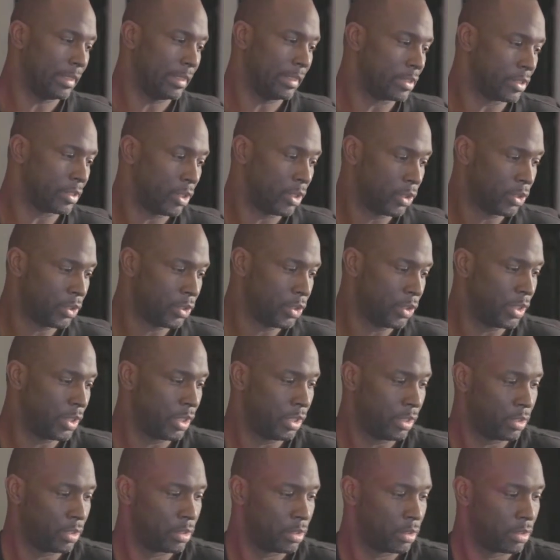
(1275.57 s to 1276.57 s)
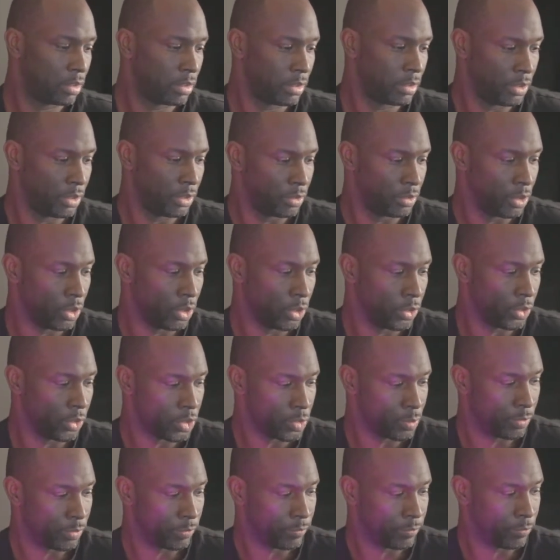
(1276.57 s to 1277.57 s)
As long as you get your learners
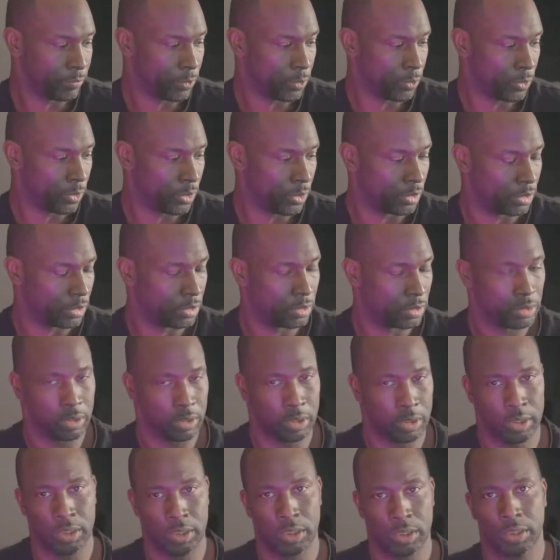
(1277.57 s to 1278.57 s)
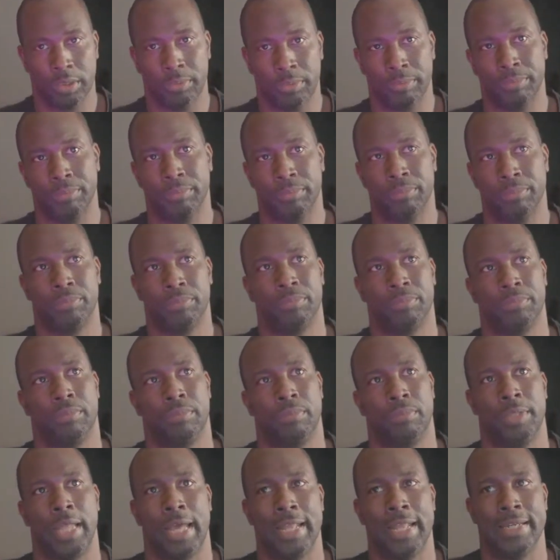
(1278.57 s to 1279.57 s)
before um,
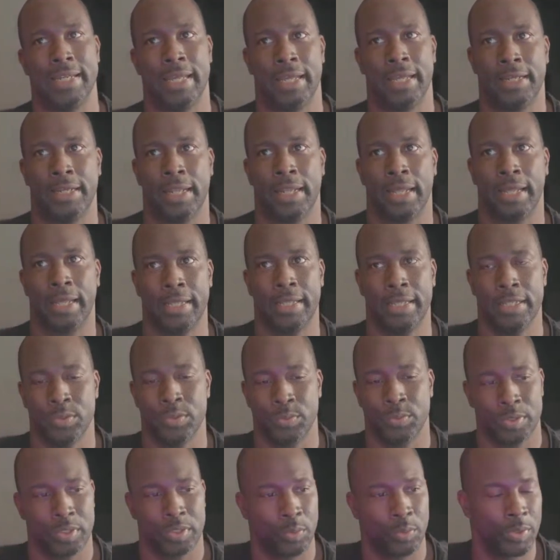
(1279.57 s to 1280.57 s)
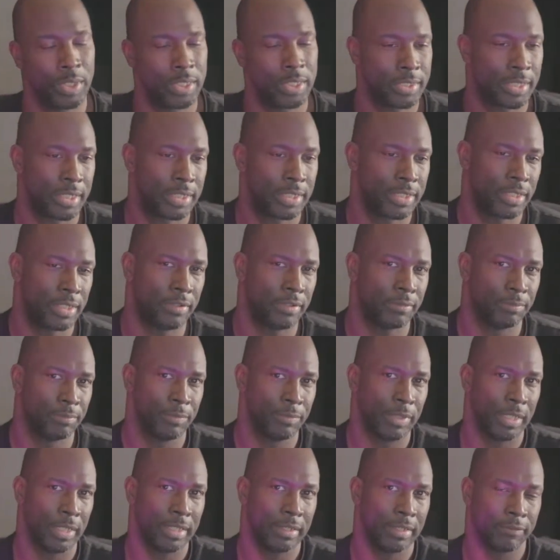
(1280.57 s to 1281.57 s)
that deadline hits, which I want to say is either
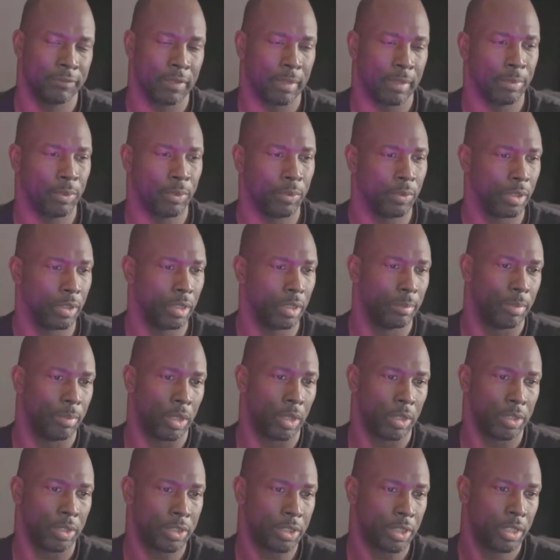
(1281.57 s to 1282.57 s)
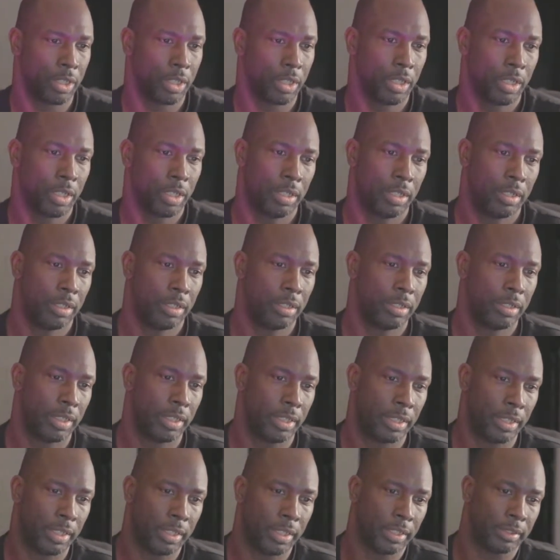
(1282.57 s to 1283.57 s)
the end of February or March,
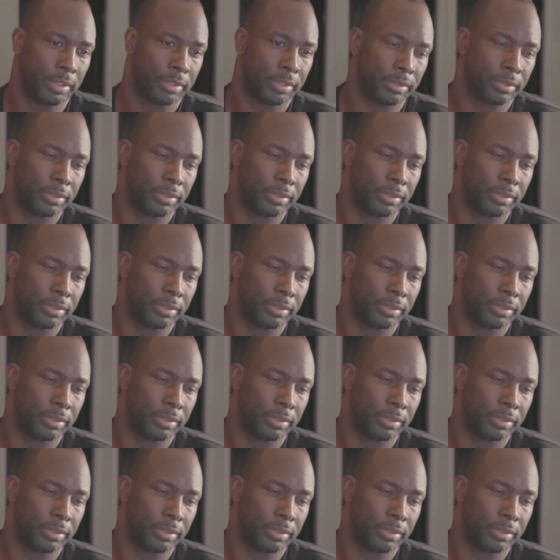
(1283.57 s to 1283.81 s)
then uh,